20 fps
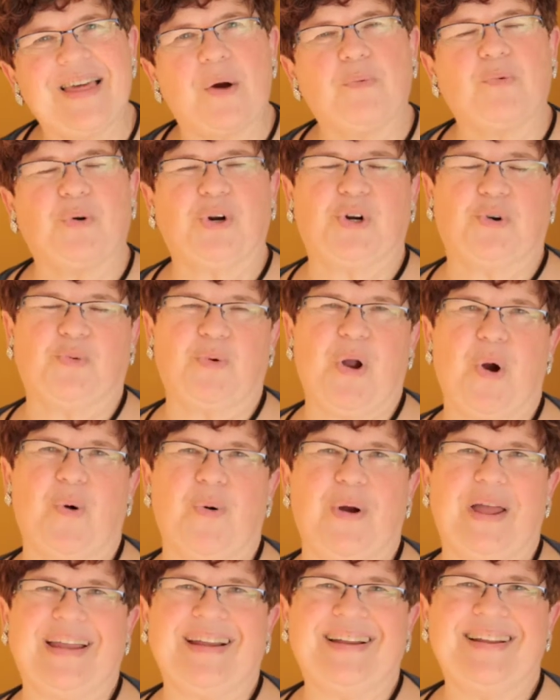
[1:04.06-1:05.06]
that we're
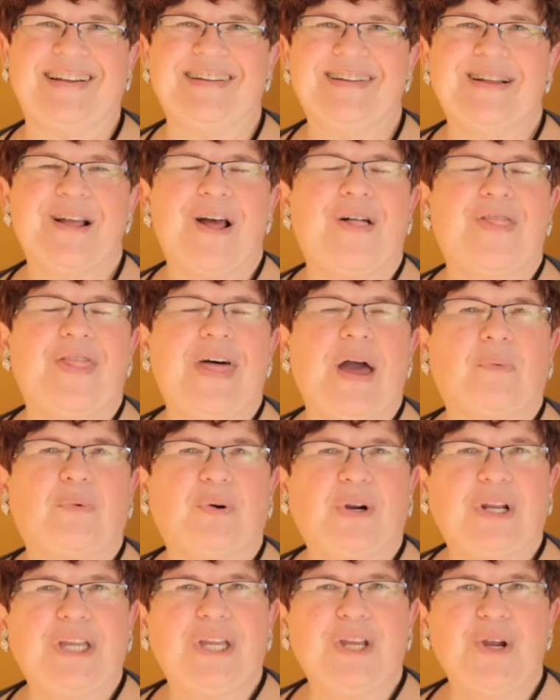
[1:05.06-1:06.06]
growing, that
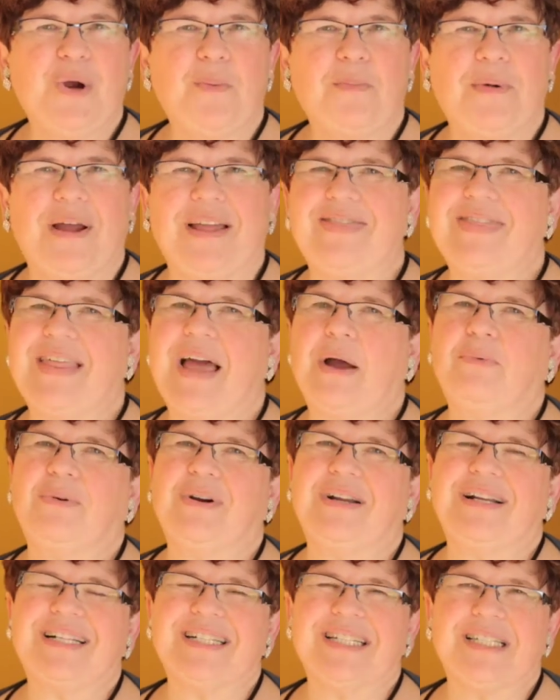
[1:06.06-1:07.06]
we're human, that
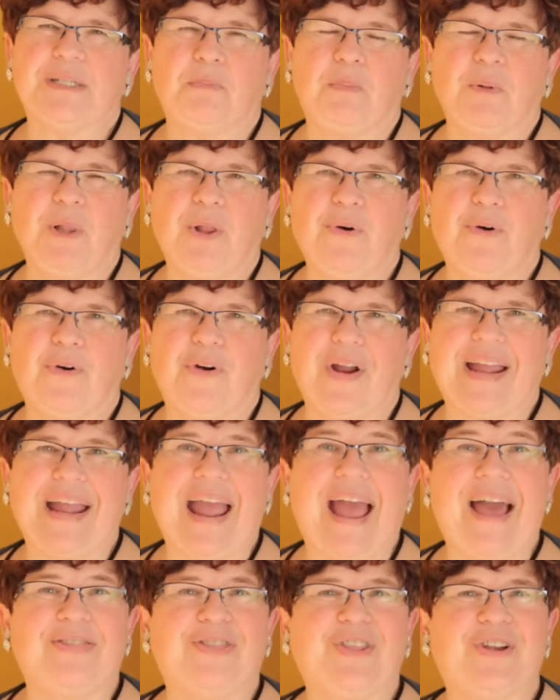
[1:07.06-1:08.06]
we're exploring,
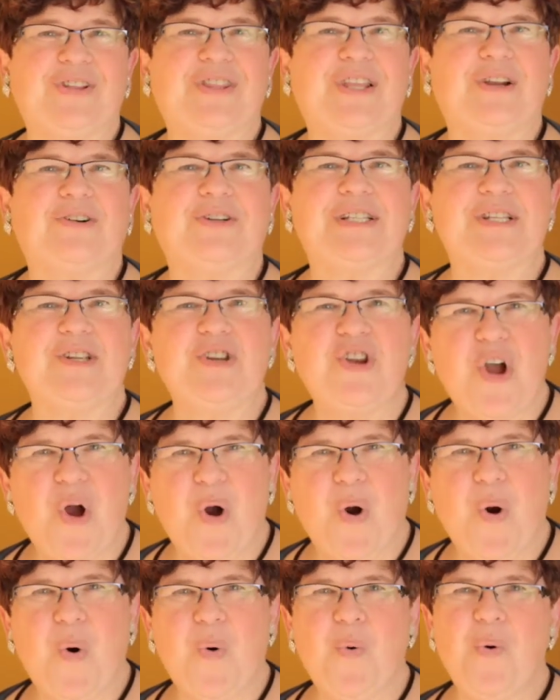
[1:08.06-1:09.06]
and that there's
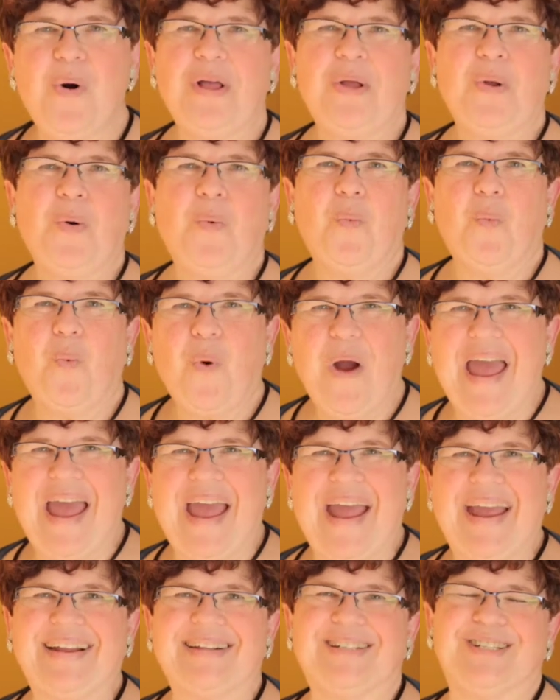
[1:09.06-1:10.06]
no
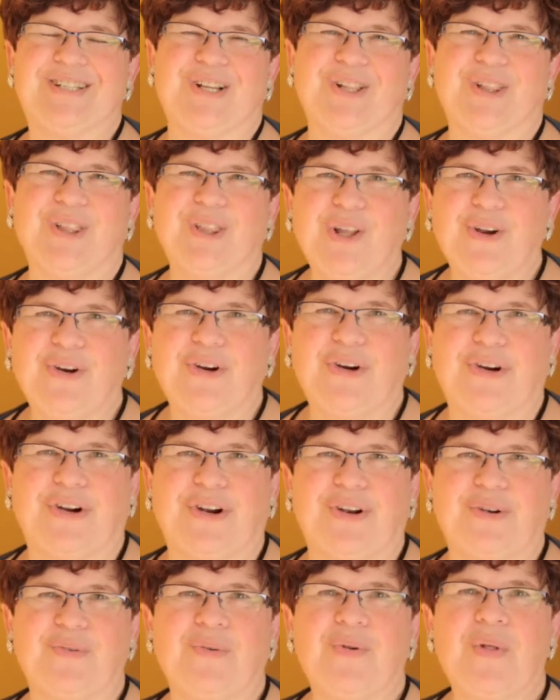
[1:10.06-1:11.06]
way to
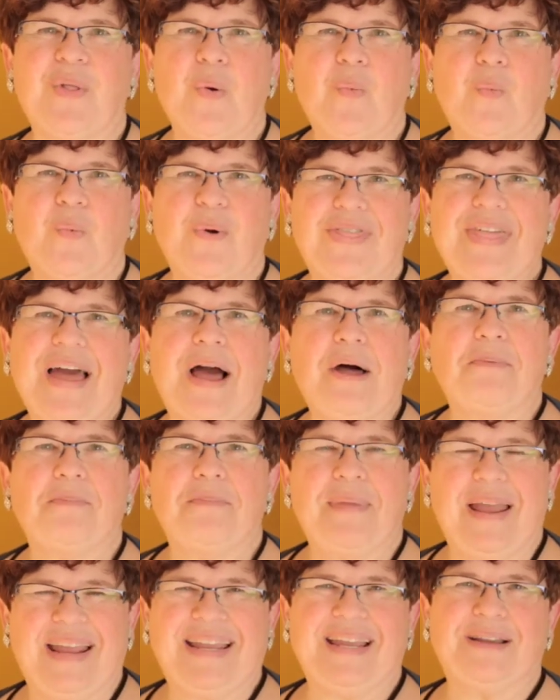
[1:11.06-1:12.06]
learn without
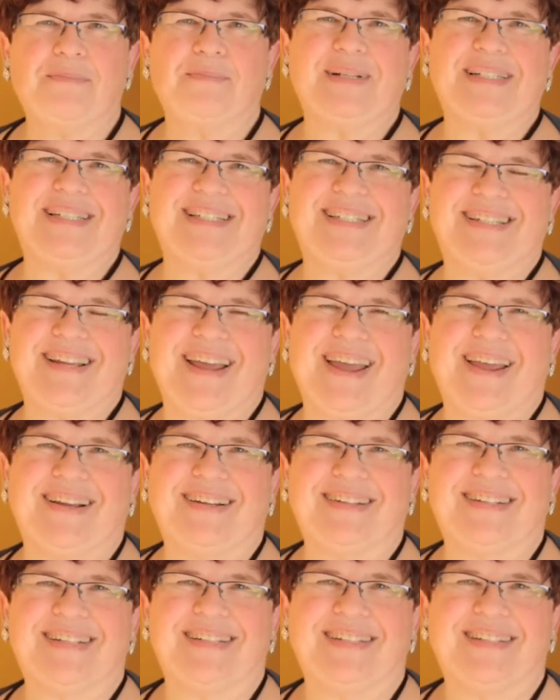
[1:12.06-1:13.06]
making
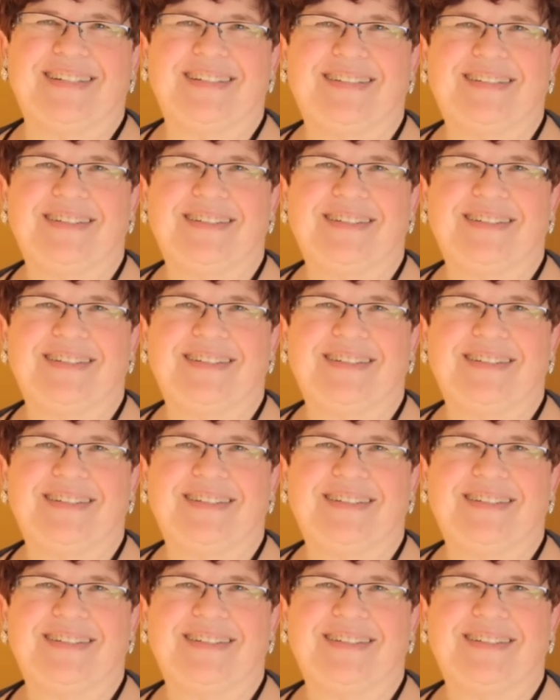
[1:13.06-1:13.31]
mistakes.